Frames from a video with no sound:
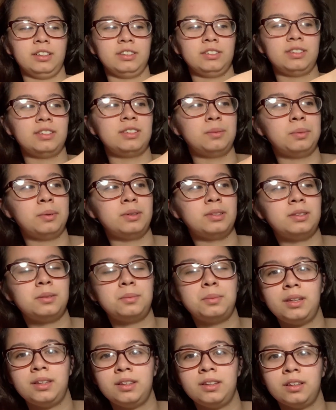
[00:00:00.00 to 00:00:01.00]
It's supposed to
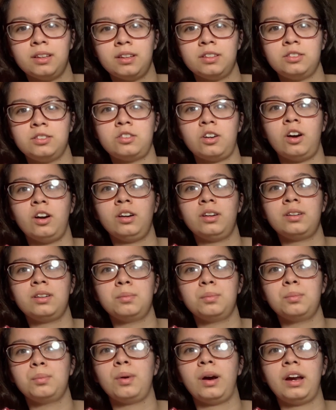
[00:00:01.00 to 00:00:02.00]
be the dark,
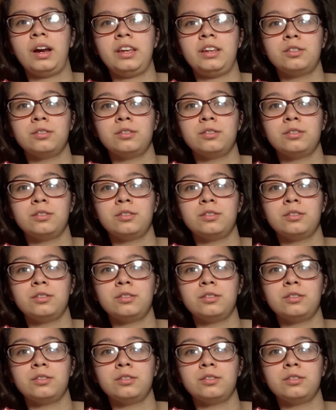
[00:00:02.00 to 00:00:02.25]
bright